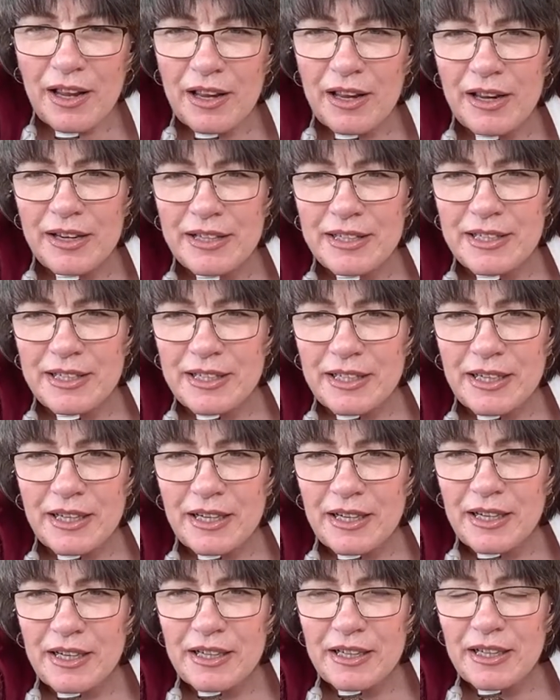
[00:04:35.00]
Let's
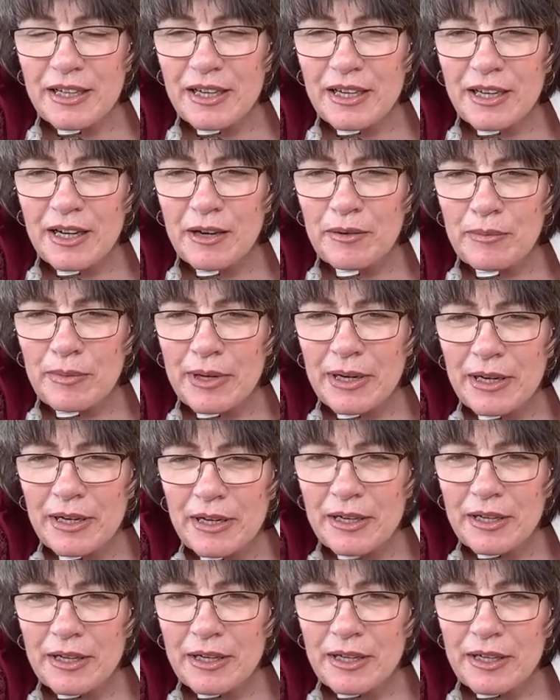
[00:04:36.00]
see. Come
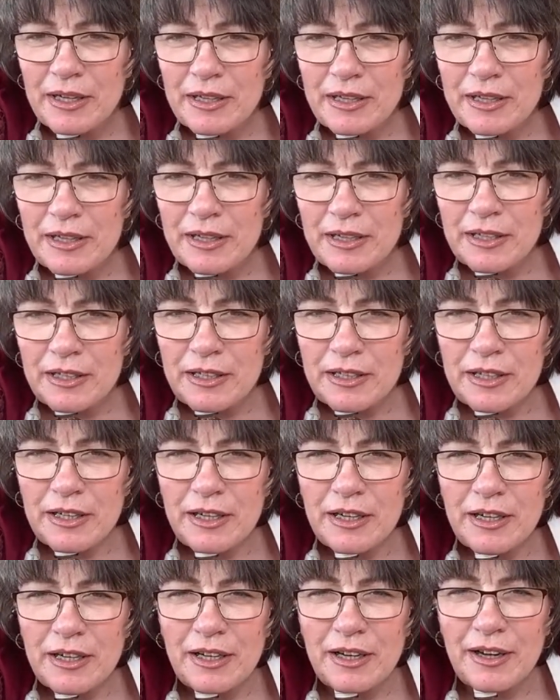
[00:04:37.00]
on.
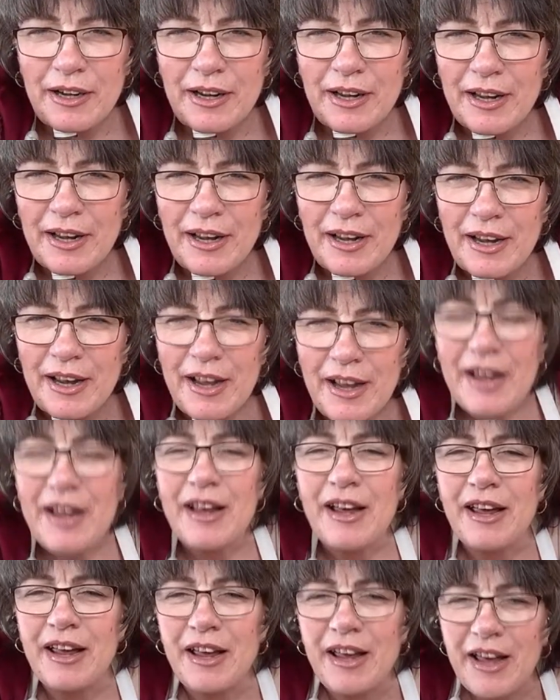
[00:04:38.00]
Okay.
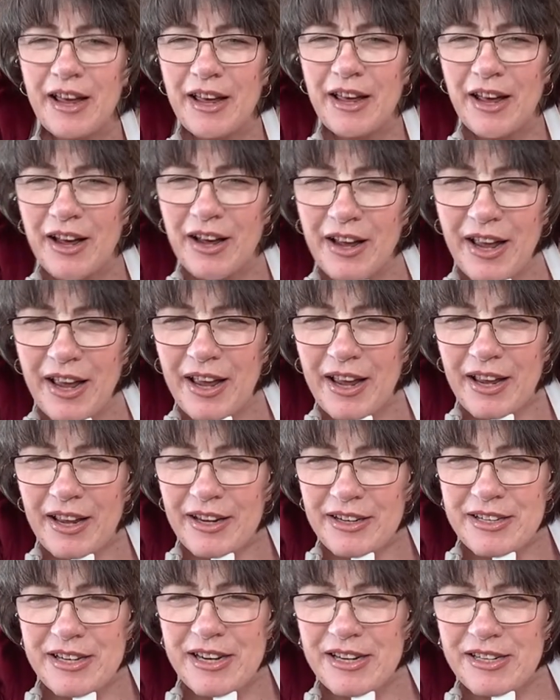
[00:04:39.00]
Yeah, okay.
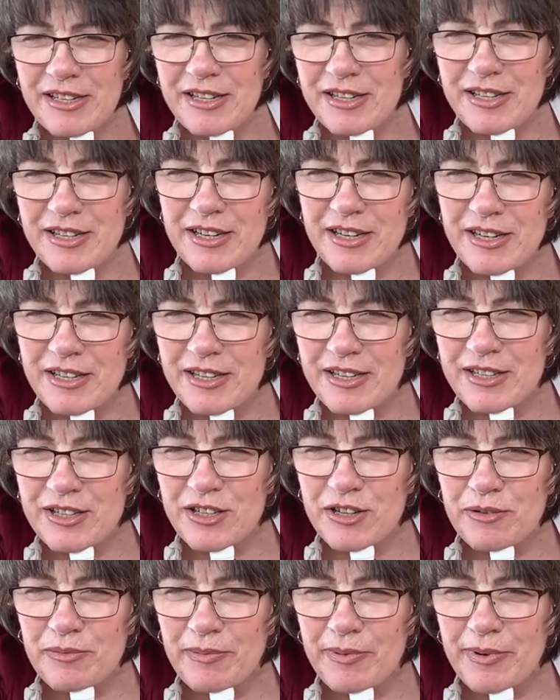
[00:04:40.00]
Tis the season
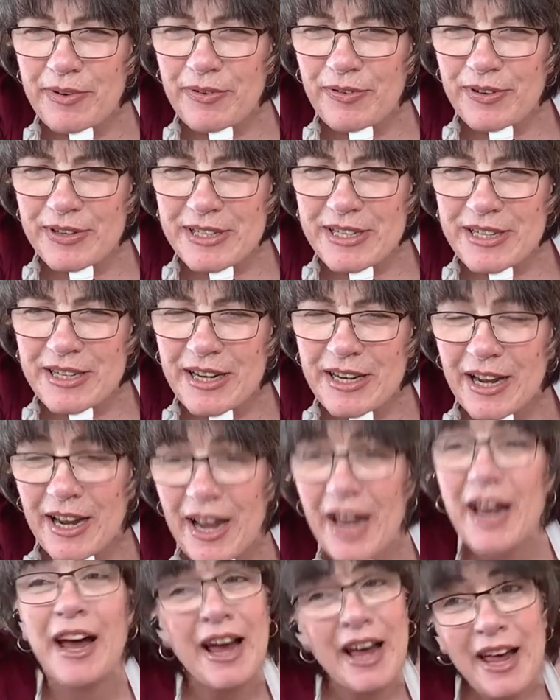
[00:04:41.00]
to be
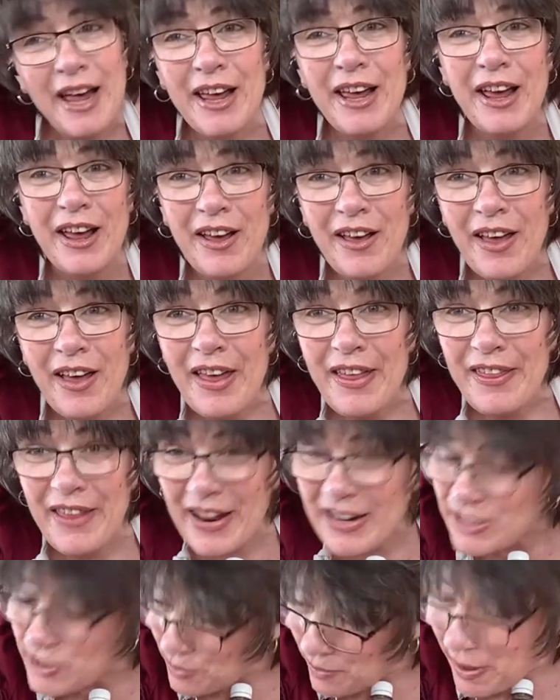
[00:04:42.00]
frisky.
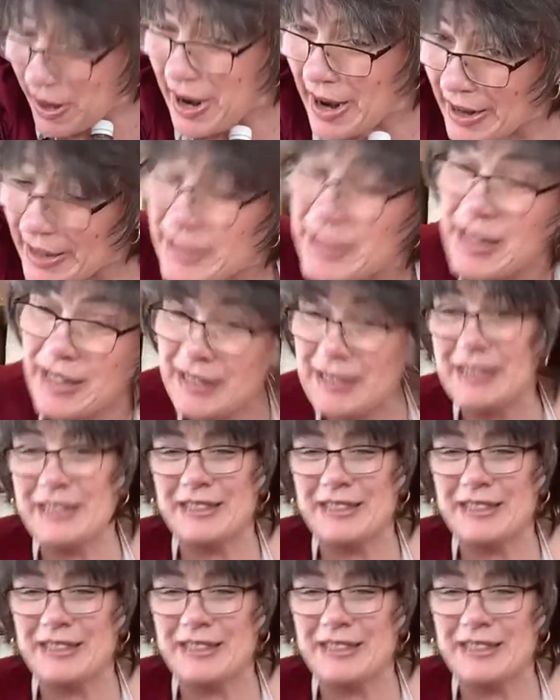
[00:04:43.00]
That's right.